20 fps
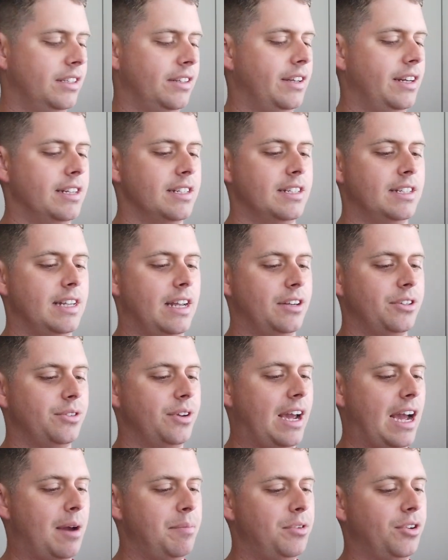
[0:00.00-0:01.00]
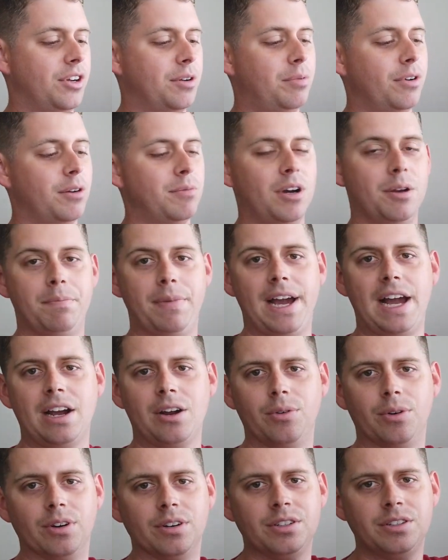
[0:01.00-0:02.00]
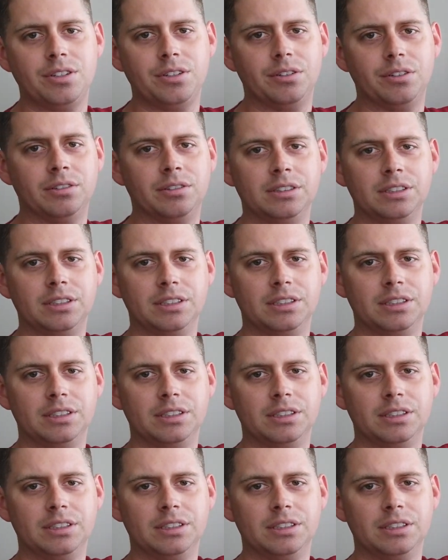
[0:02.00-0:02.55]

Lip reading: So he doesn't sound too happy. You can put him on backwards too.